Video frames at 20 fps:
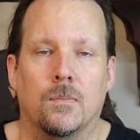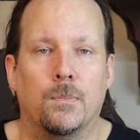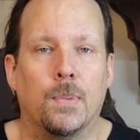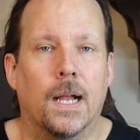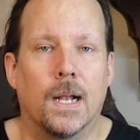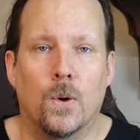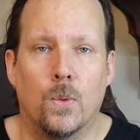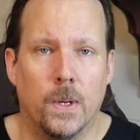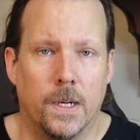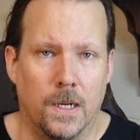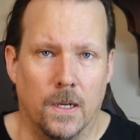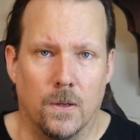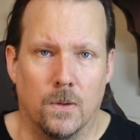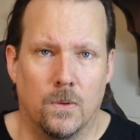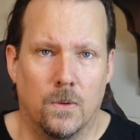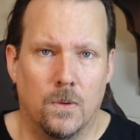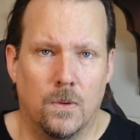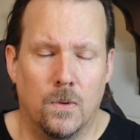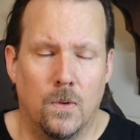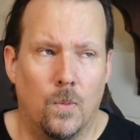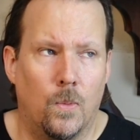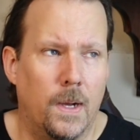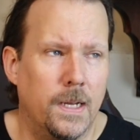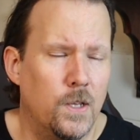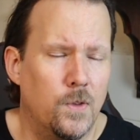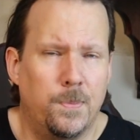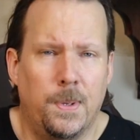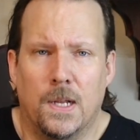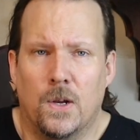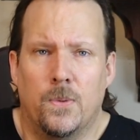Black Widow. Why
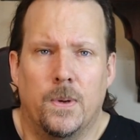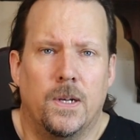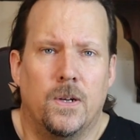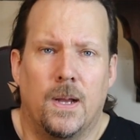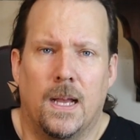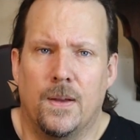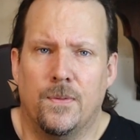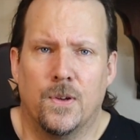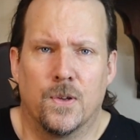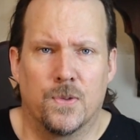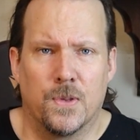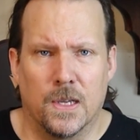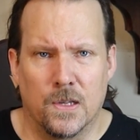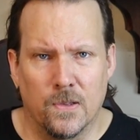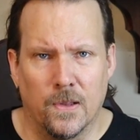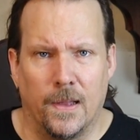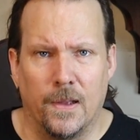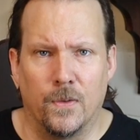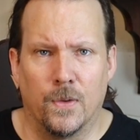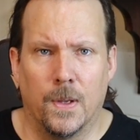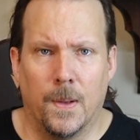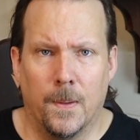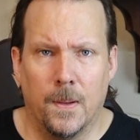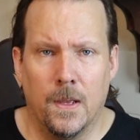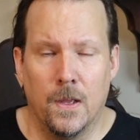does Black Widow have no sex life?